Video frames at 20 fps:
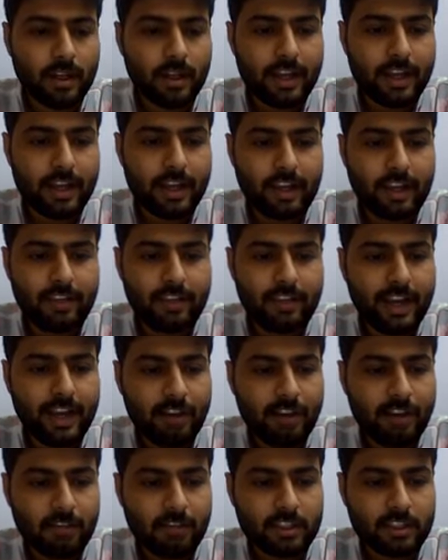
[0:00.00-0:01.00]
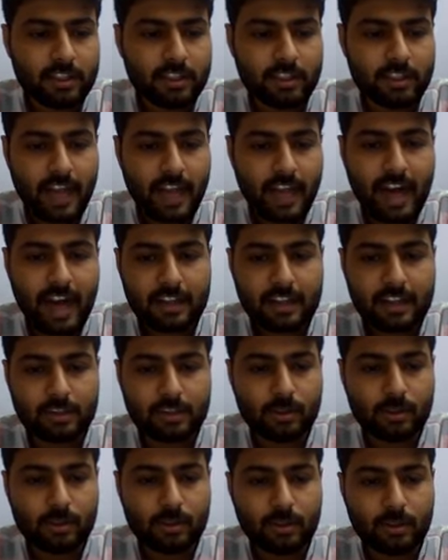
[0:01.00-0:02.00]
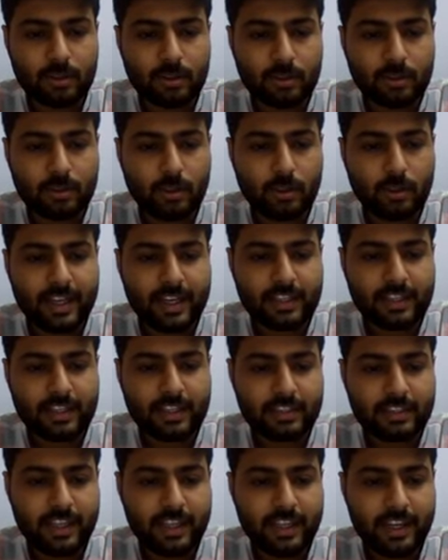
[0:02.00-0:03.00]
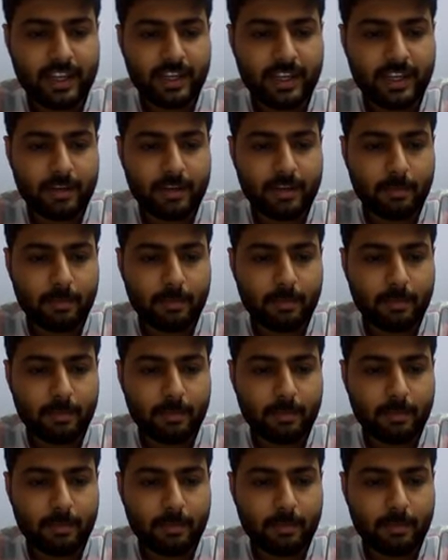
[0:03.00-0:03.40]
Here we have one star, so we can see